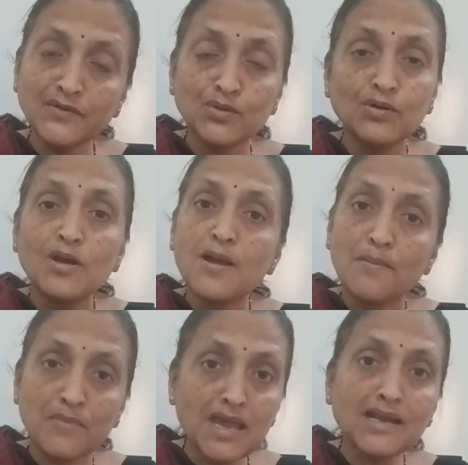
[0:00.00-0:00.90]
you
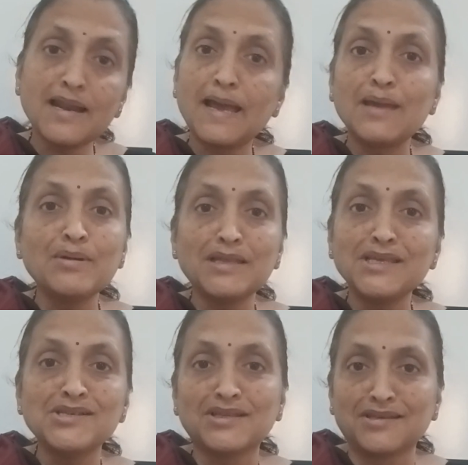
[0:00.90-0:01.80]
make liable
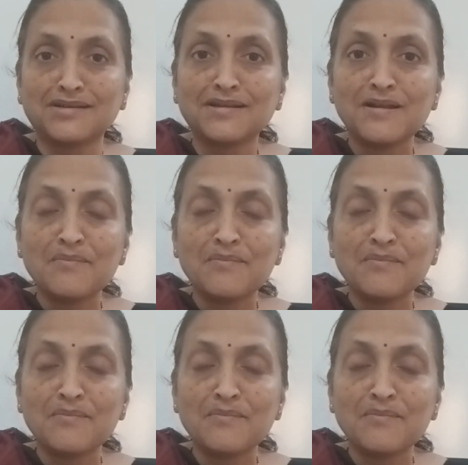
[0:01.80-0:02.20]
each other.